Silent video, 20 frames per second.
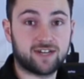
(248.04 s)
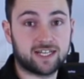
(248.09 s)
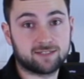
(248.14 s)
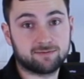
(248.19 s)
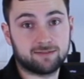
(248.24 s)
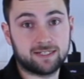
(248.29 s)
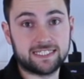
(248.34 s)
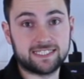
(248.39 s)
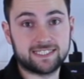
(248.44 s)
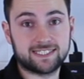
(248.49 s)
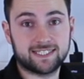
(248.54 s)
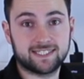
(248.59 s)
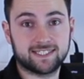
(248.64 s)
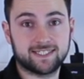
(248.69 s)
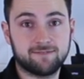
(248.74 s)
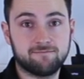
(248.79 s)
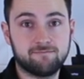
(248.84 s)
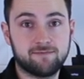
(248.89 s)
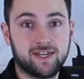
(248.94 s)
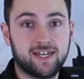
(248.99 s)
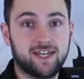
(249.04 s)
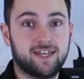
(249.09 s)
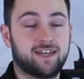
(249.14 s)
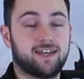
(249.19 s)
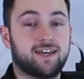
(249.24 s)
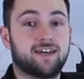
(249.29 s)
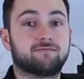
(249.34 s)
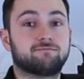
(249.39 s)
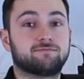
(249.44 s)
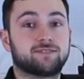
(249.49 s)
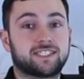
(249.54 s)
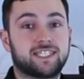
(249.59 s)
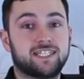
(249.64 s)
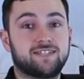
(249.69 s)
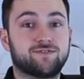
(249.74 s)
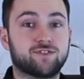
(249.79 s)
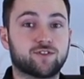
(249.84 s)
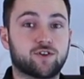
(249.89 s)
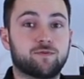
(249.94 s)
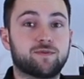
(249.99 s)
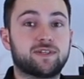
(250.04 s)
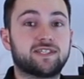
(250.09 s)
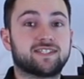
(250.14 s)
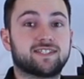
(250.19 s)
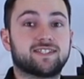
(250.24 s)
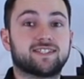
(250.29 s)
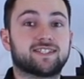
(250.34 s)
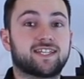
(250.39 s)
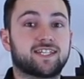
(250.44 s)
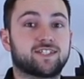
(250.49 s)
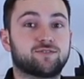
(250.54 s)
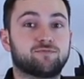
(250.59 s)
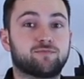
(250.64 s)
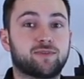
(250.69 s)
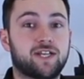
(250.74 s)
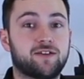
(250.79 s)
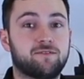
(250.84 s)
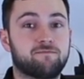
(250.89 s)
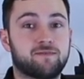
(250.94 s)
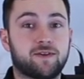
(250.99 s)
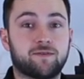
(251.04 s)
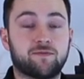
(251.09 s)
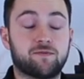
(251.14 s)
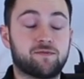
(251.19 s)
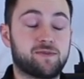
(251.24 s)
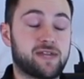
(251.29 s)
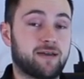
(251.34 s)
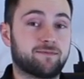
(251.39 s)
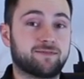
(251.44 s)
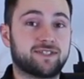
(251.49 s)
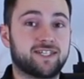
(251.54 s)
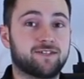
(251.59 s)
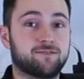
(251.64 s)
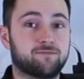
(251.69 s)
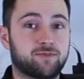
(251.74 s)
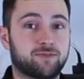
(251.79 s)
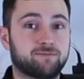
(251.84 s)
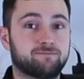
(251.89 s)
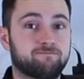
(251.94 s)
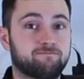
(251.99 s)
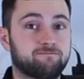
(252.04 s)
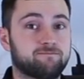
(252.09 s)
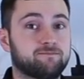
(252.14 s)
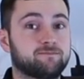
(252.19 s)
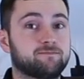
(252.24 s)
FlexPlate system, just leave your comments in the section below and we'll be happy to help.